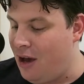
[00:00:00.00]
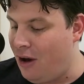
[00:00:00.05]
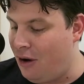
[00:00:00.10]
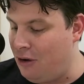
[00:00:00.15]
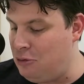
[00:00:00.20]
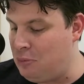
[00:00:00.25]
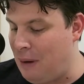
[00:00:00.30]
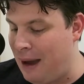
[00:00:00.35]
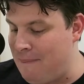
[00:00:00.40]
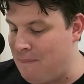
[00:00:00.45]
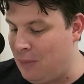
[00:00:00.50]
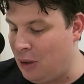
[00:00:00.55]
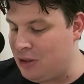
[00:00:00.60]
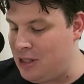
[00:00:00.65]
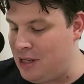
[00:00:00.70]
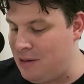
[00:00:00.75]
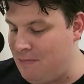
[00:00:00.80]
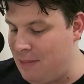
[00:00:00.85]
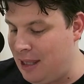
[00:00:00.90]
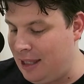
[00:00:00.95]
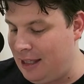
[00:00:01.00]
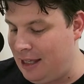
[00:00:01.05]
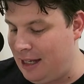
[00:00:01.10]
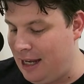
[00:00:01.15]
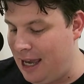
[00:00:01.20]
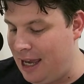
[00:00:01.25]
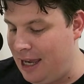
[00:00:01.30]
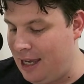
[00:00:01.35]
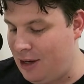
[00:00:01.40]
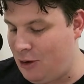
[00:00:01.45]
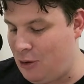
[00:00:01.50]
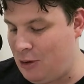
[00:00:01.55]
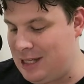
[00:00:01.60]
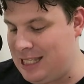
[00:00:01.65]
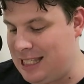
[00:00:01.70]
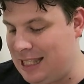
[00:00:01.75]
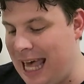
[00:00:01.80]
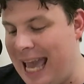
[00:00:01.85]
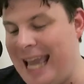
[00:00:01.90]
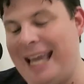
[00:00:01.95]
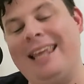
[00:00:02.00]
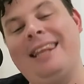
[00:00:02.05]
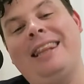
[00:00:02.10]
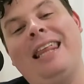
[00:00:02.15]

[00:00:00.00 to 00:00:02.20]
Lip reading: owned by multimillionaire Chris Lake.